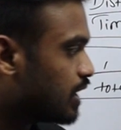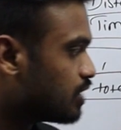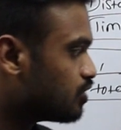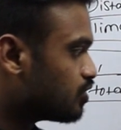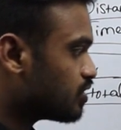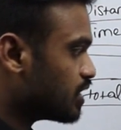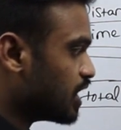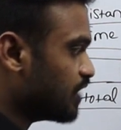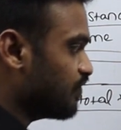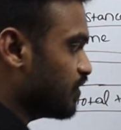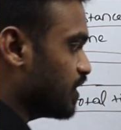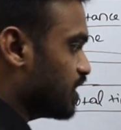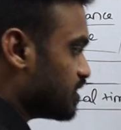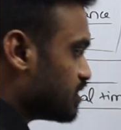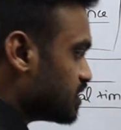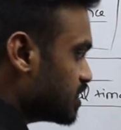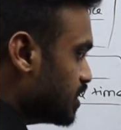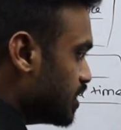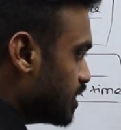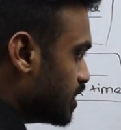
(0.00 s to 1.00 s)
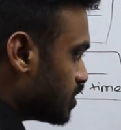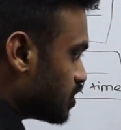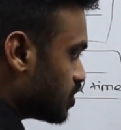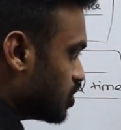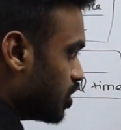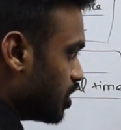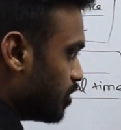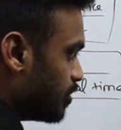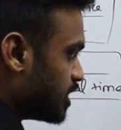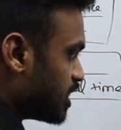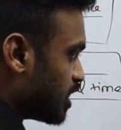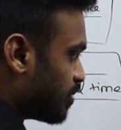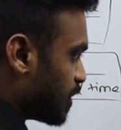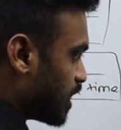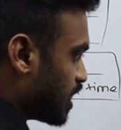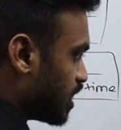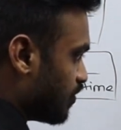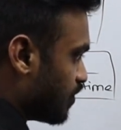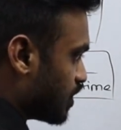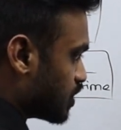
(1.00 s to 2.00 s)
want to convert kilometer
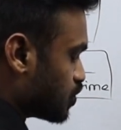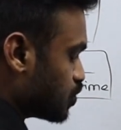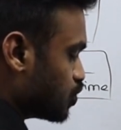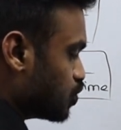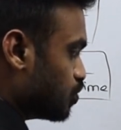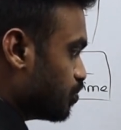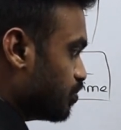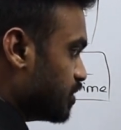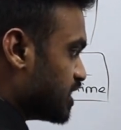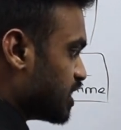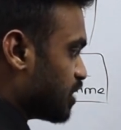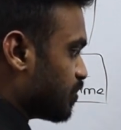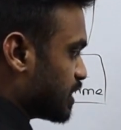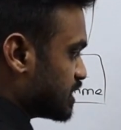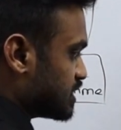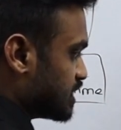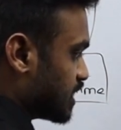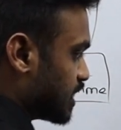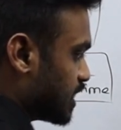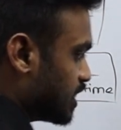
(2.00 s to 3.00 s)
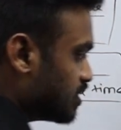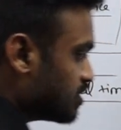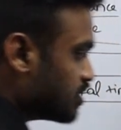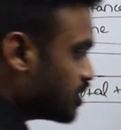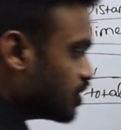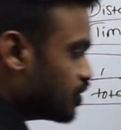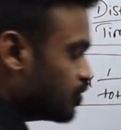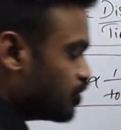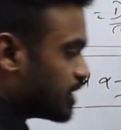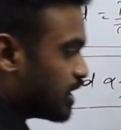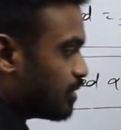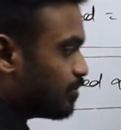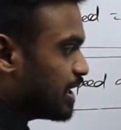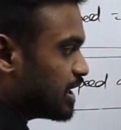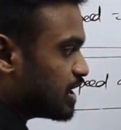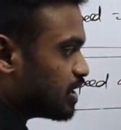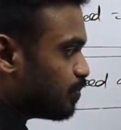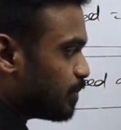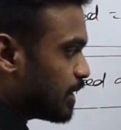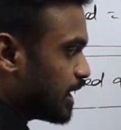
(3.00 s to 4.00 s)
per hour to meter per second, you can
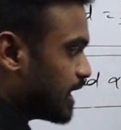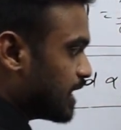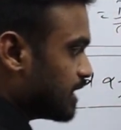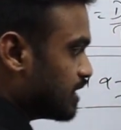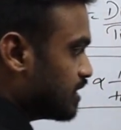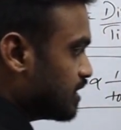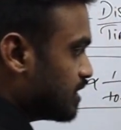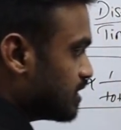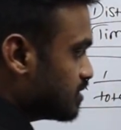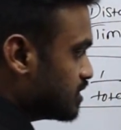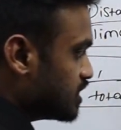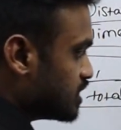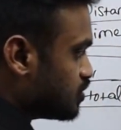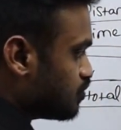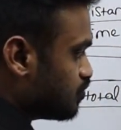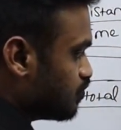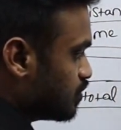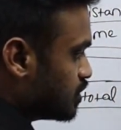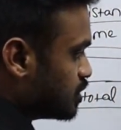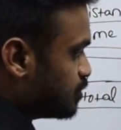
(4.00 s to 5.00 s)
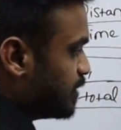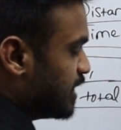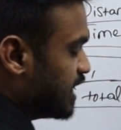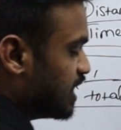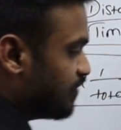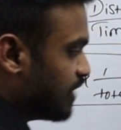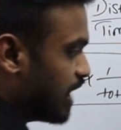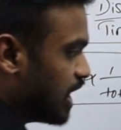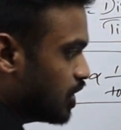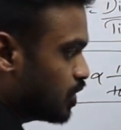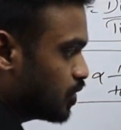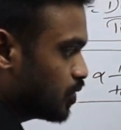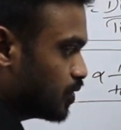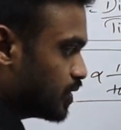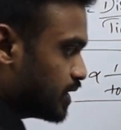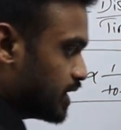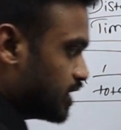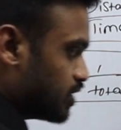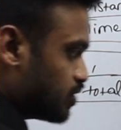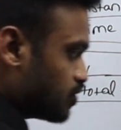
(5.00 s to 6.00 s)
multiply this speed
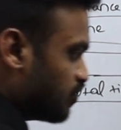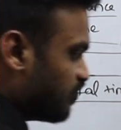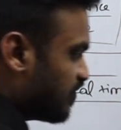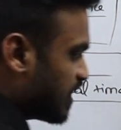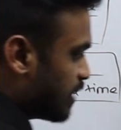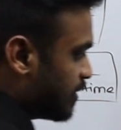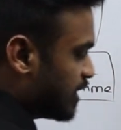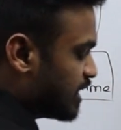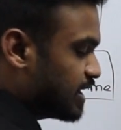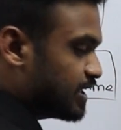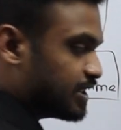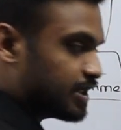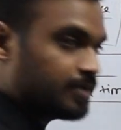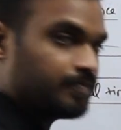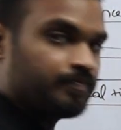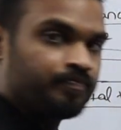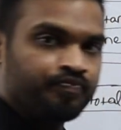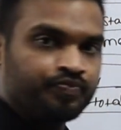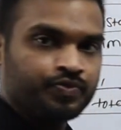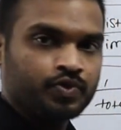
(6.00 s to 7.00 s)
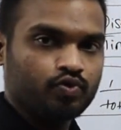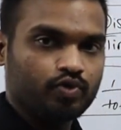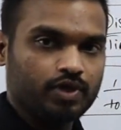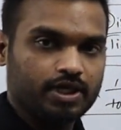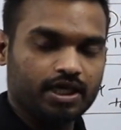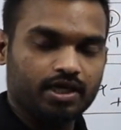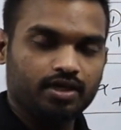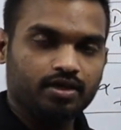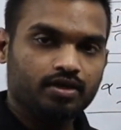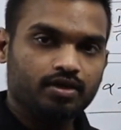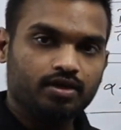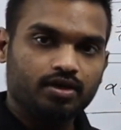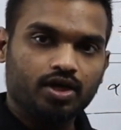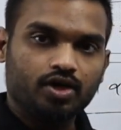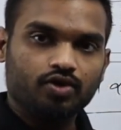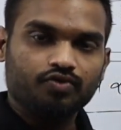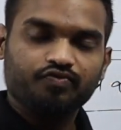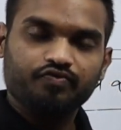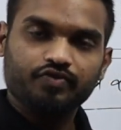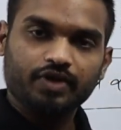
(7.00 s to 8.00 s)
value into 5 by 18. Okay,
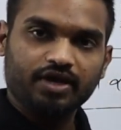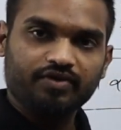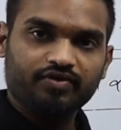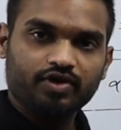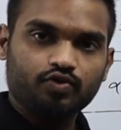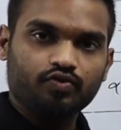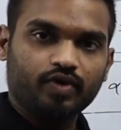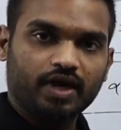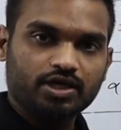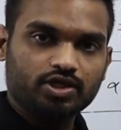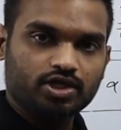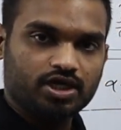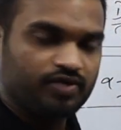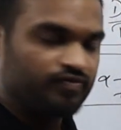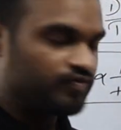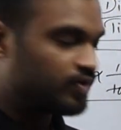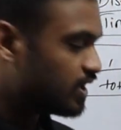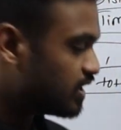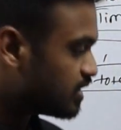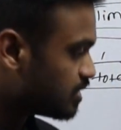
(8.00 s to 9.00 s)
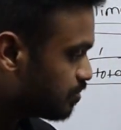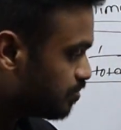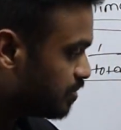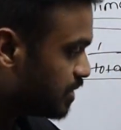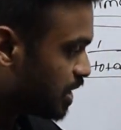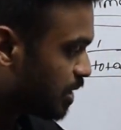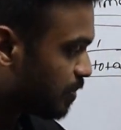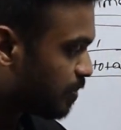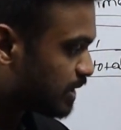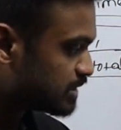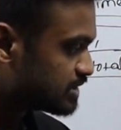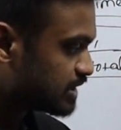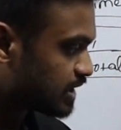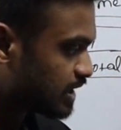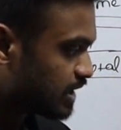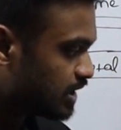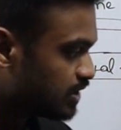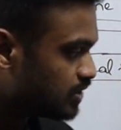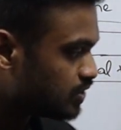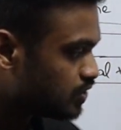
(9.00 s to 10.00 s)
now whenever you want to convert meter per
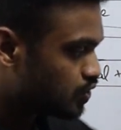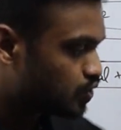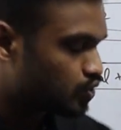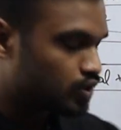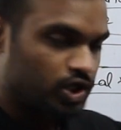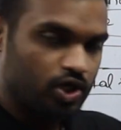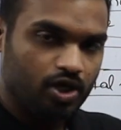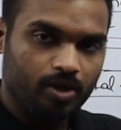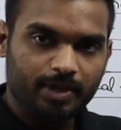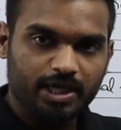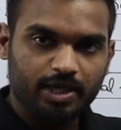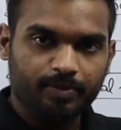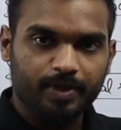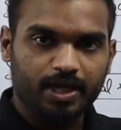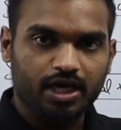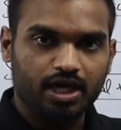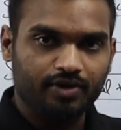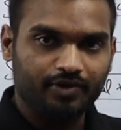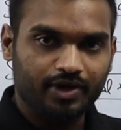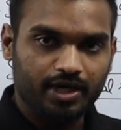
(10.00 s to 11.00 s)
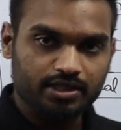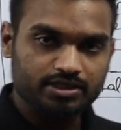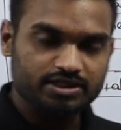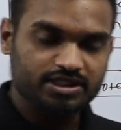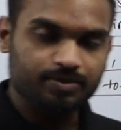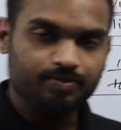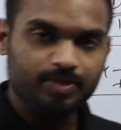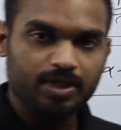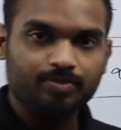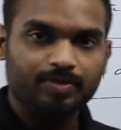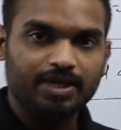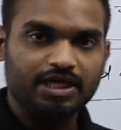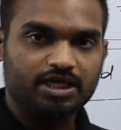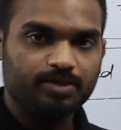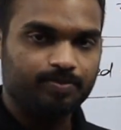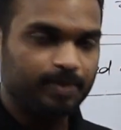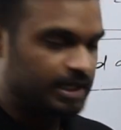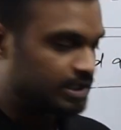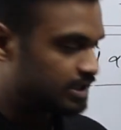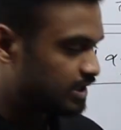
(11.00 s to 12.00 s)
second to kilometer per hour, simply
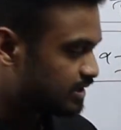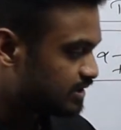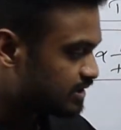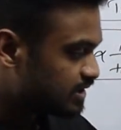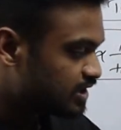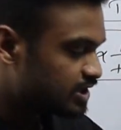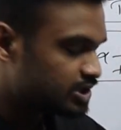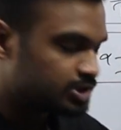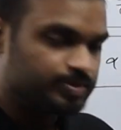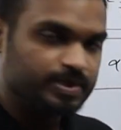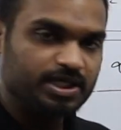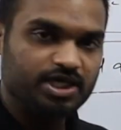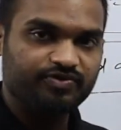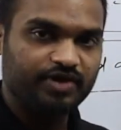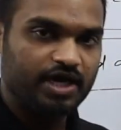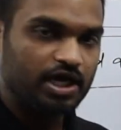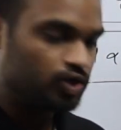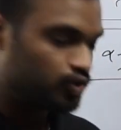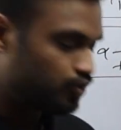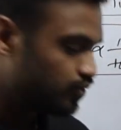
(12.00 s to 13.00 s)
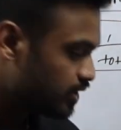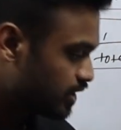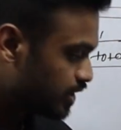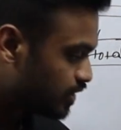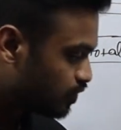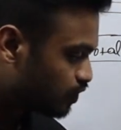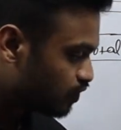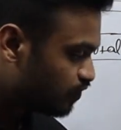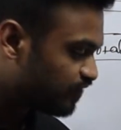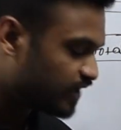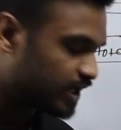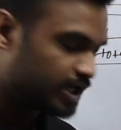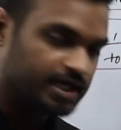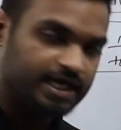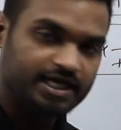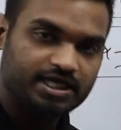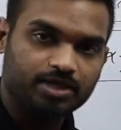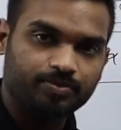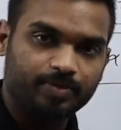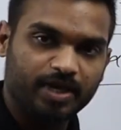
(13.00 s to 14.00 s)
multiply that speed value into
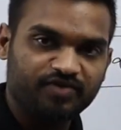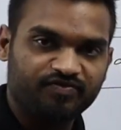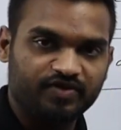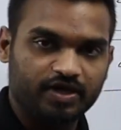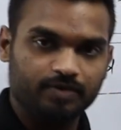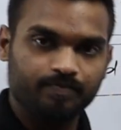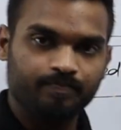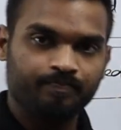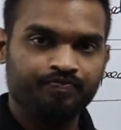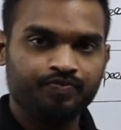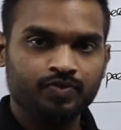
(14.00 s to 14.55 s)
18 by 5.